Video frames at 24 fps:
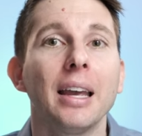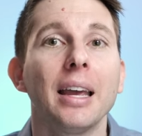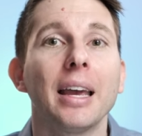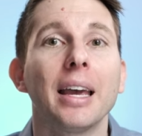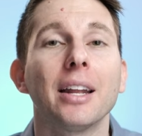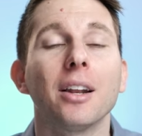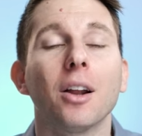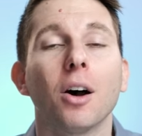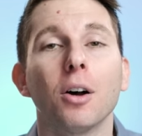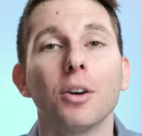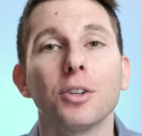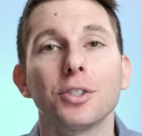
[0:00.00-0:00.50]

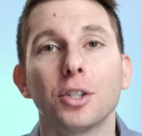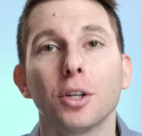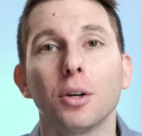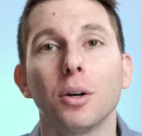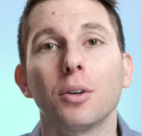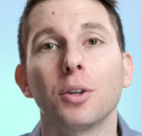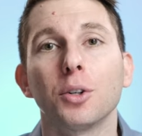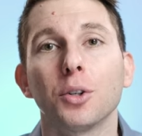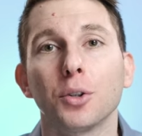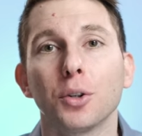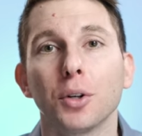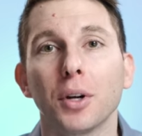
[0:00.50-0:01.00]
and
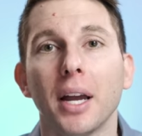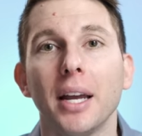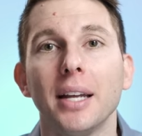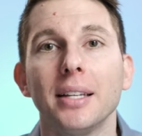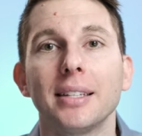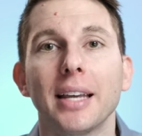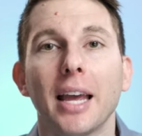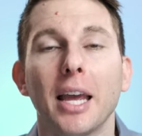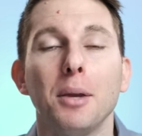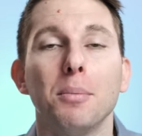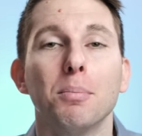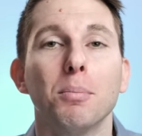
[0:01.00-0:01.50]
also
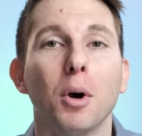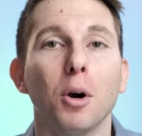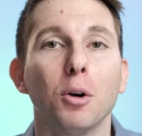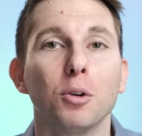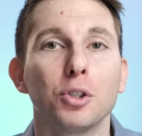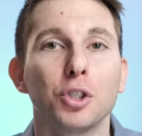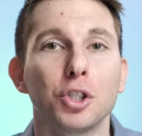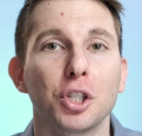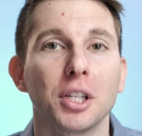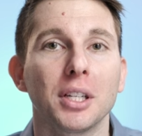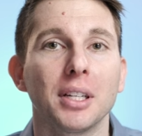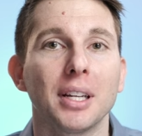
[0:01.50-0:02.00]
create a
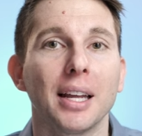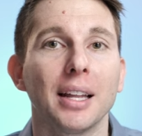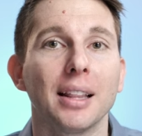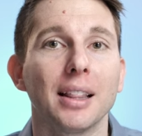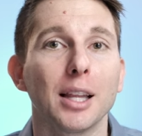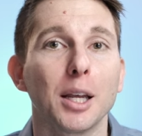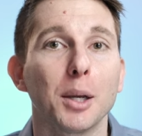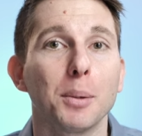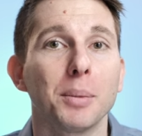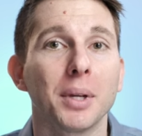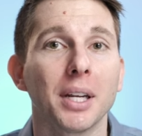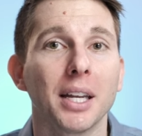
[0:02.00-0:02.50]
motion in
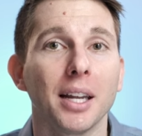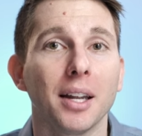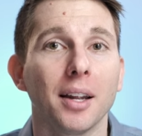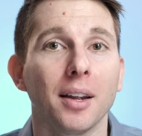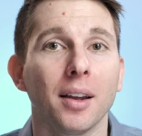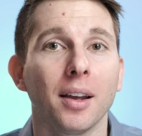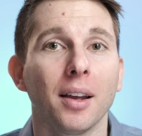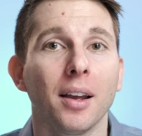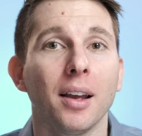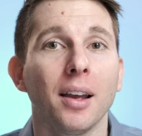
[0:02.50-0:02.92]
limine.